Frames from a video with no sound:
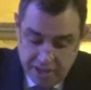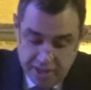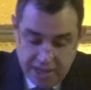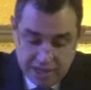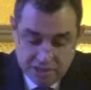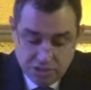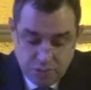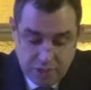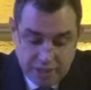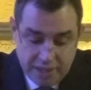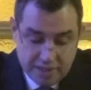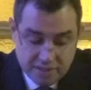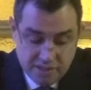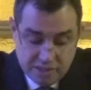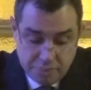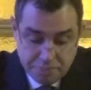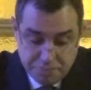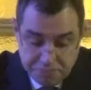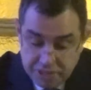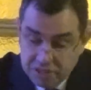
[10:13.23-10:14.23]
as well as
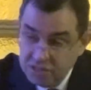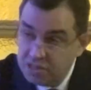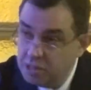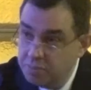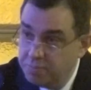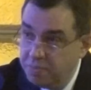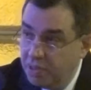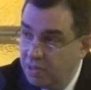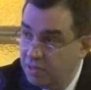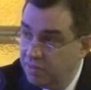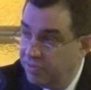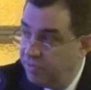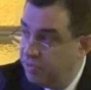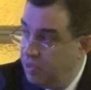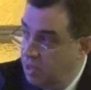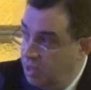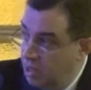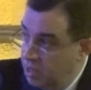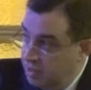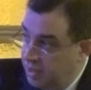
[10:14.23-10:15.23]
the principles
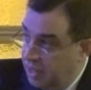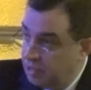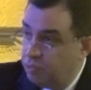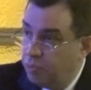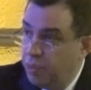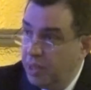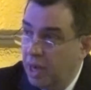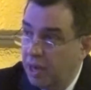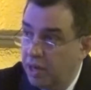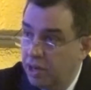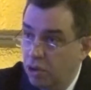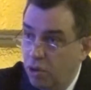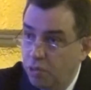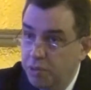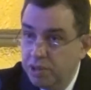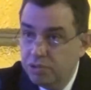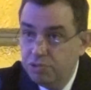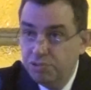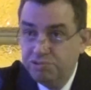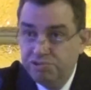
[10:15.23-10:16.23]
that we are
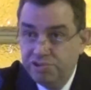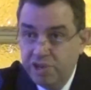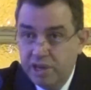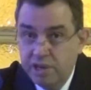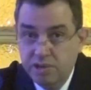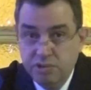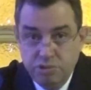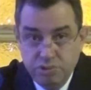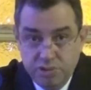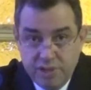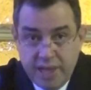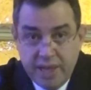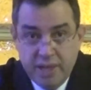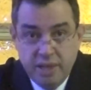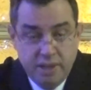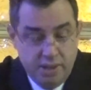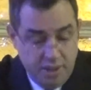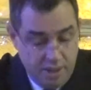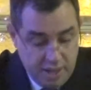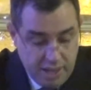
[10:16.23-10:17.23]
going to share
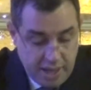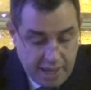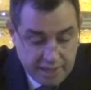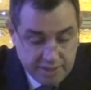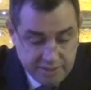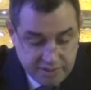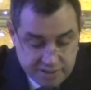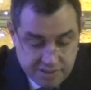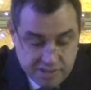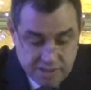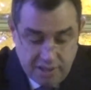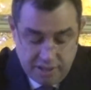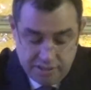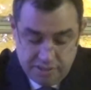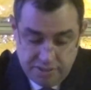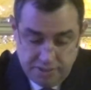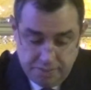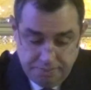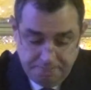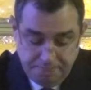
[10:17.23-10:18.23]
today and
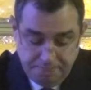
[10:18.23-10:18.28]
discuss.